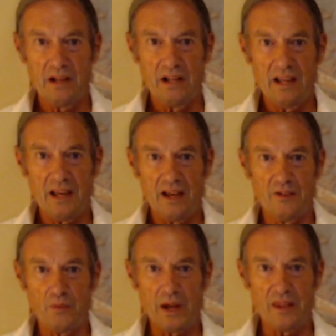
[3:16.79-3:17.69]
and
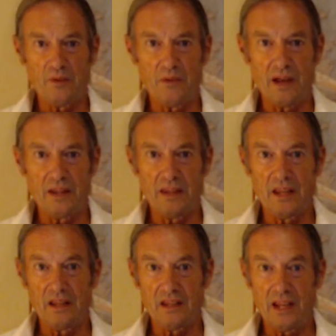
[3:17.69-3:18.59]

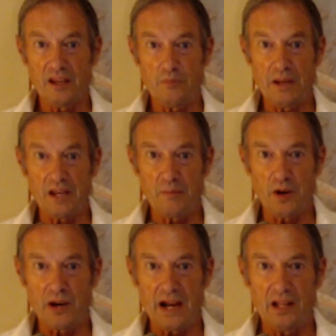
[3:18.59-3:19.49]
then they could become our
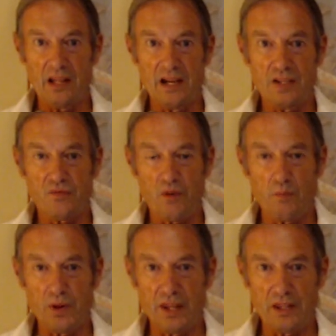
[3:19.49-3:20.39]
allies from
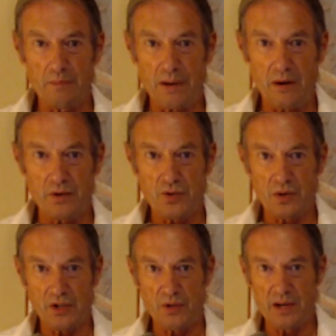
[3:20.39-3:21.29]
within the power
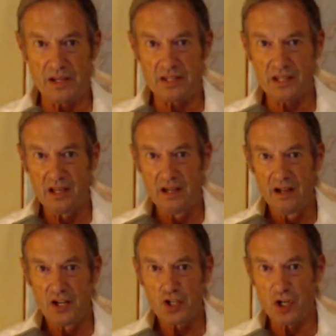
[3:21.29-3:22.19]
structure, as
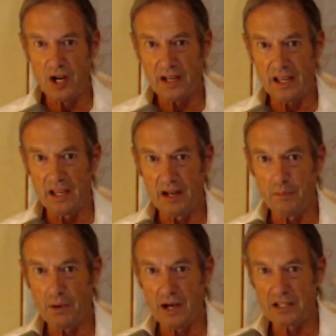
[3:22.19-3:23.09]
shocking and
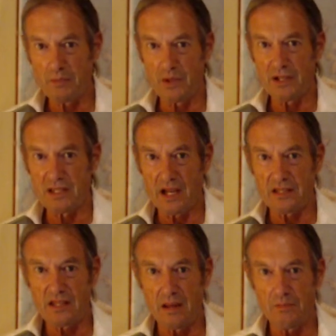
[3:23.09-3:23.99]
impossible as that
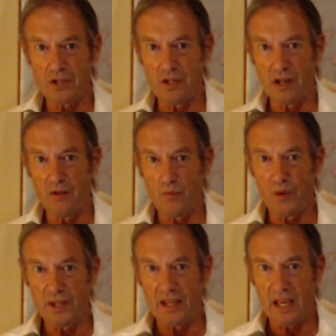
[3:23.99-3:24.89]
seems. It
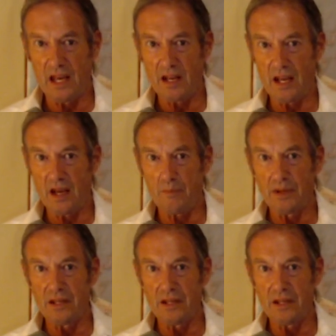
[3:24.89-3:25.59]
really can happen.